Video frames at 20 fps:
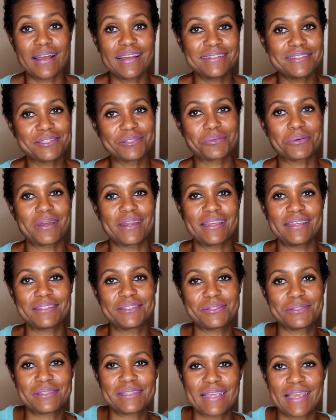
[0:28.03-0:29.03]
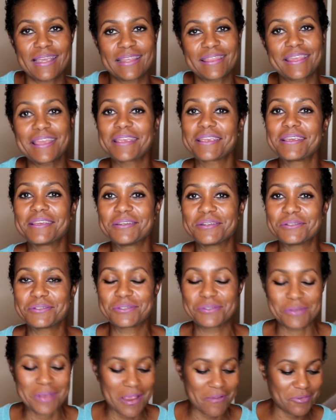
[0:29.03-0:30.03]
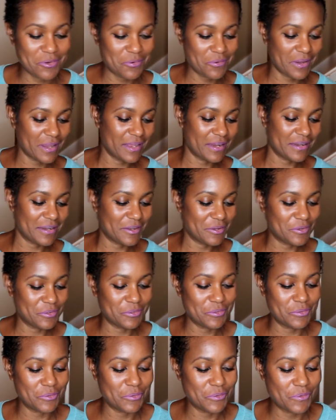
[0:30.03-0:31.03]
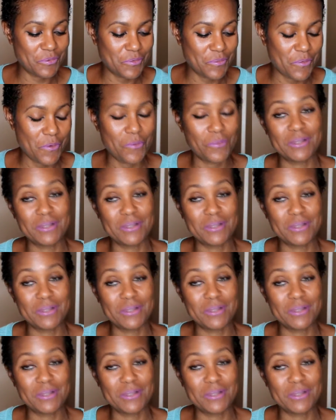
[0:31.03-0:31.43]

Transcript: I just wanted to say thank you to everyone who